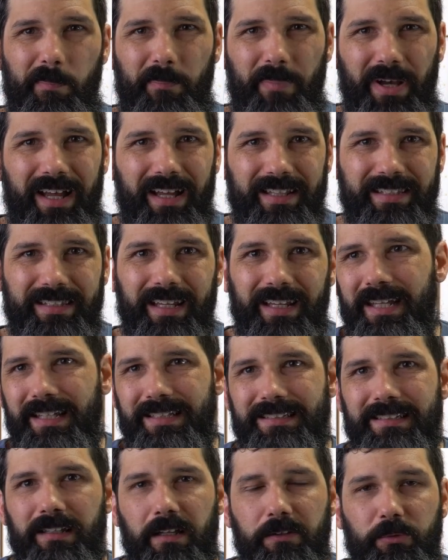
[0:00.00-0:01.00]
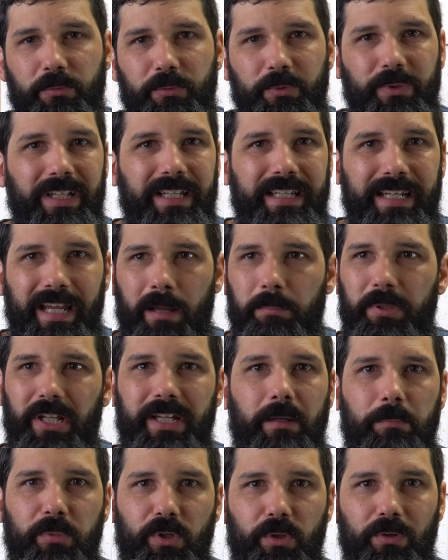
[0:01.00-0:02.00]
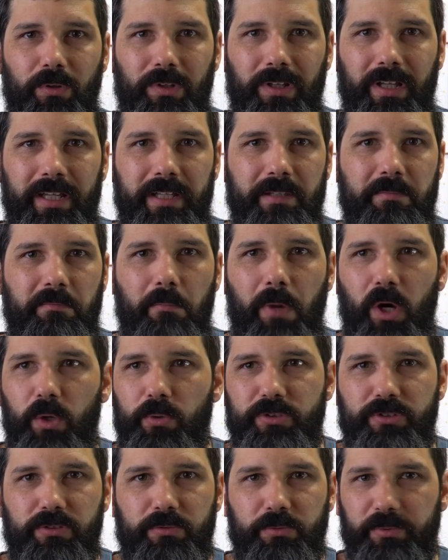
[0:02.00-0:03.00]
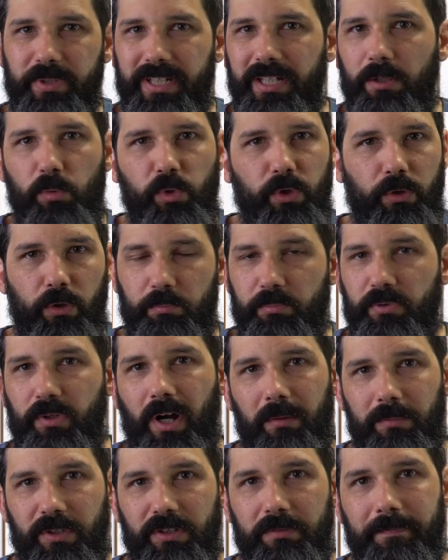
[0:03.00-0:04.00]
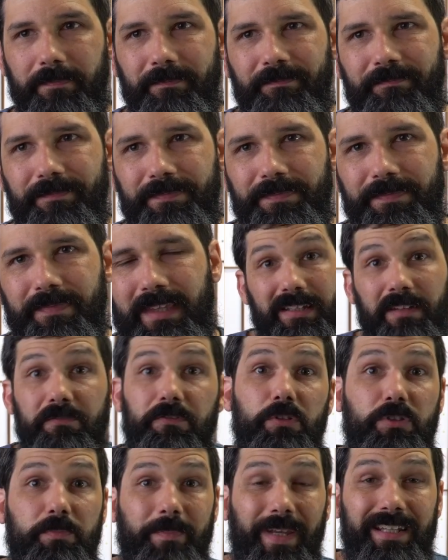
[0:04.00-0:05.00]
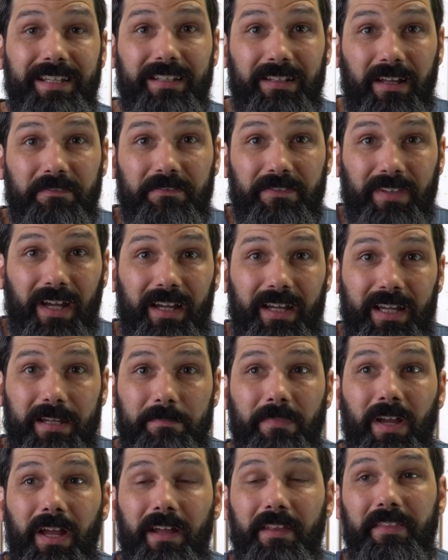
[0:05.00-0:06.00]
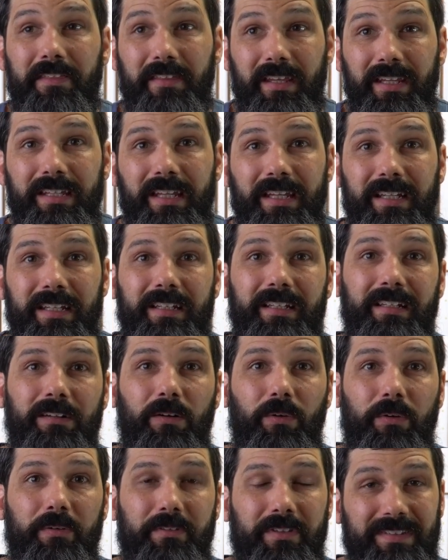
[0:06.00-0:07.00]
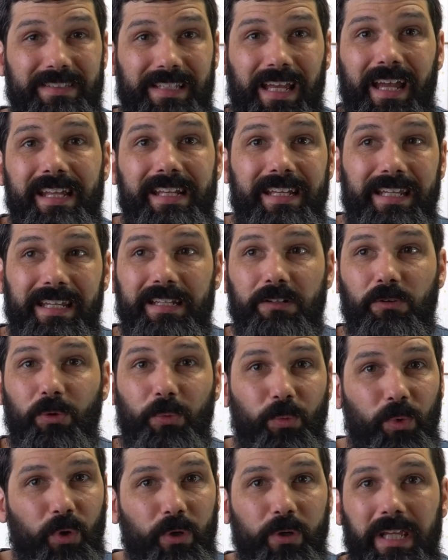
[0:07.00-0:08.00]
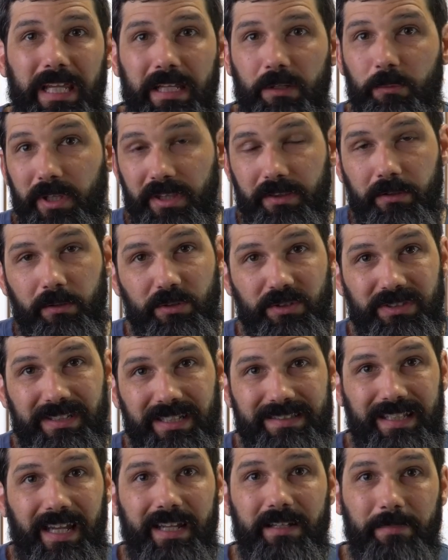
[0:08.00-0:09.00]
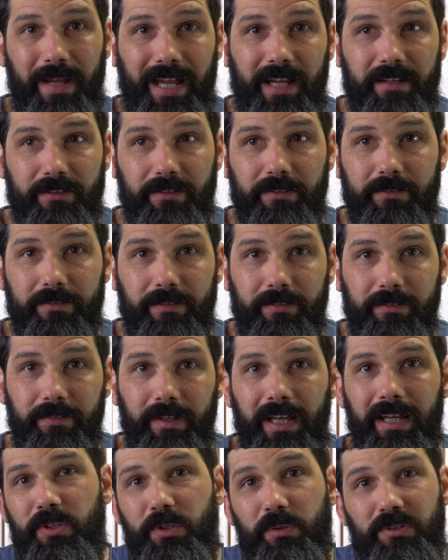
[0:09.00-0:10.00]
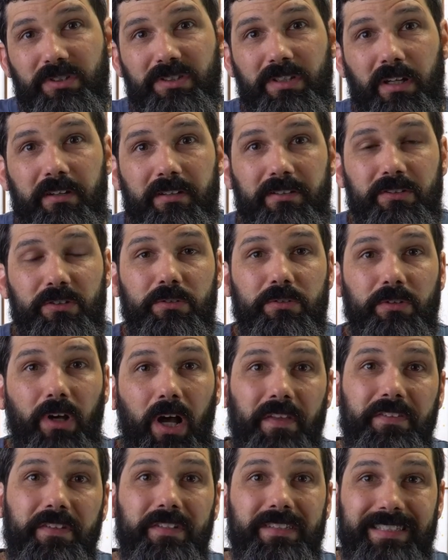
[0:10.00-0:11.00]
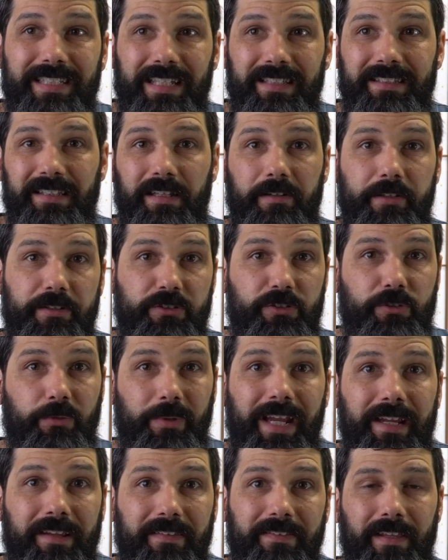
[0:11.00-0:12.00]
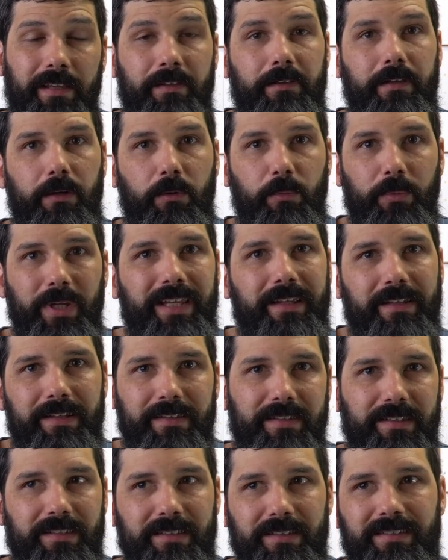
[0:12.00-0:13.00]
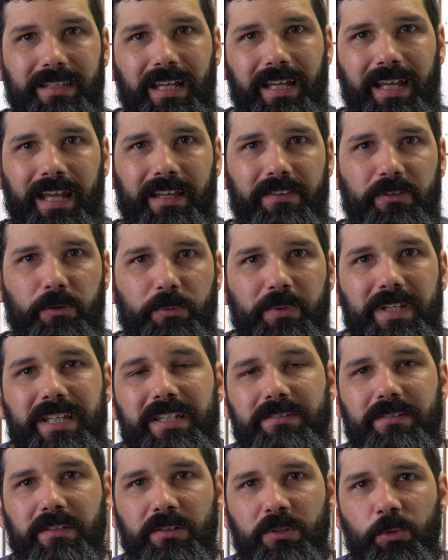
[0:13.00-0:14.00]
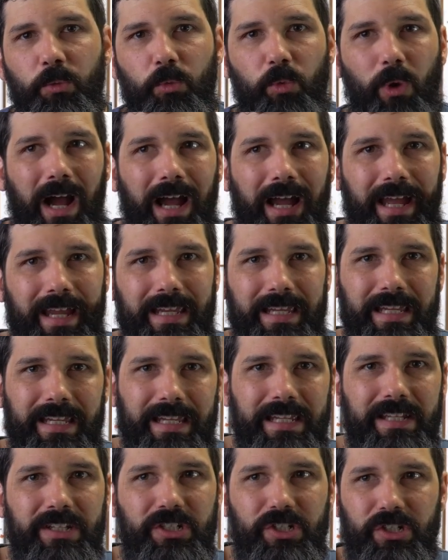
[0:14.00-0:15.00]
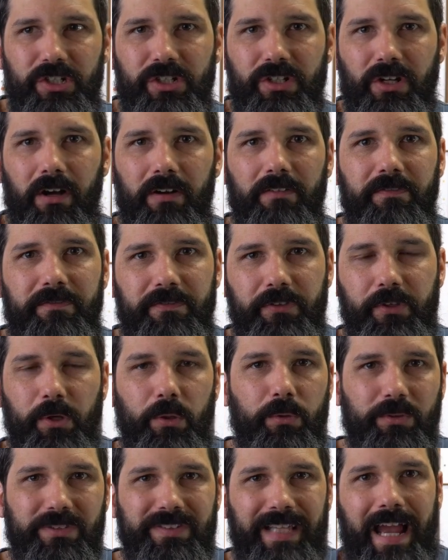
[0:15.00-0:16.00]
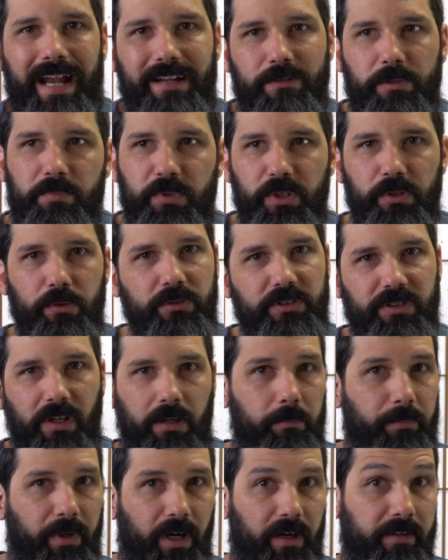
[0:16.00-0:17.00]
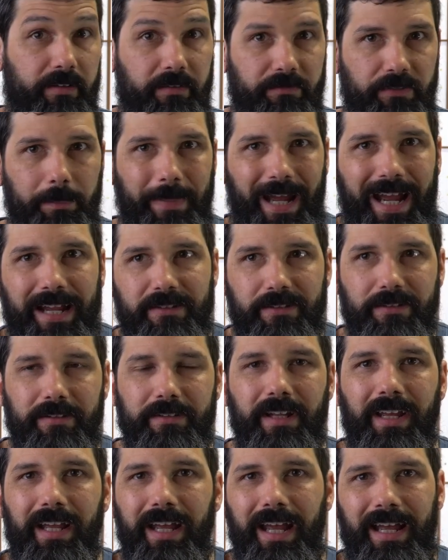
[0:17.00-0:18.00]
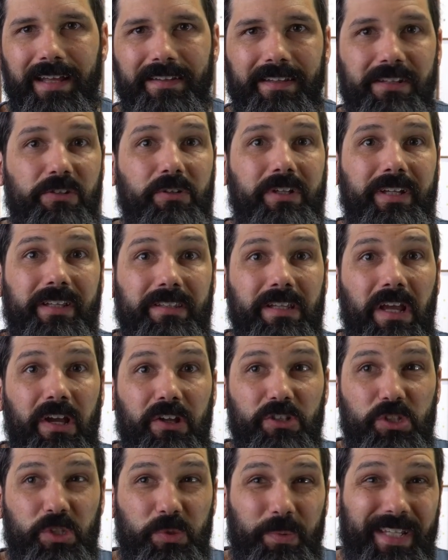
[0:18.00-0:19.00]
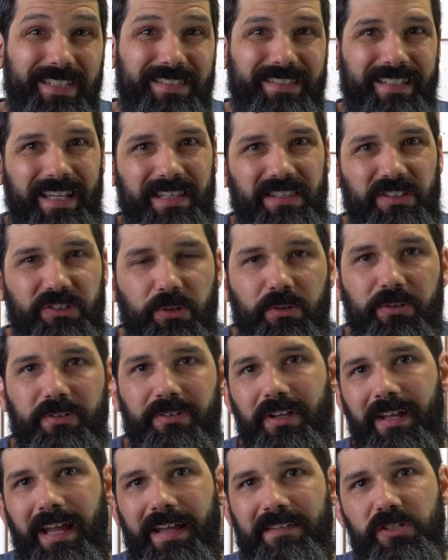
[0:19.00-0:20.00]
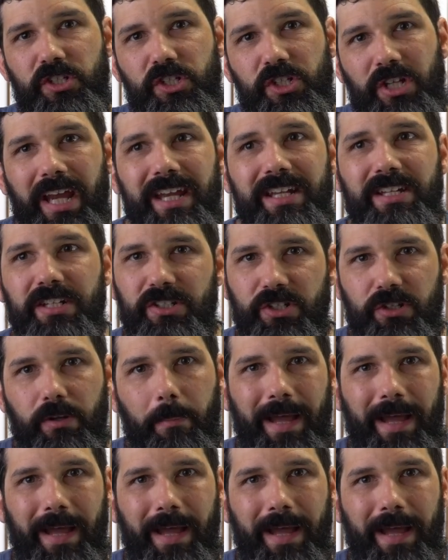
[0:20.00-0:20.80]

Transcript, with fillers: but it's not really applicable in most real-world problems. If you spend enough time thinking or designing or working with those design patterns, you'll start to understand their strengths and their weaknesses and the reason why each of those attributes are part of the pattern. And then you can twist and turn and change the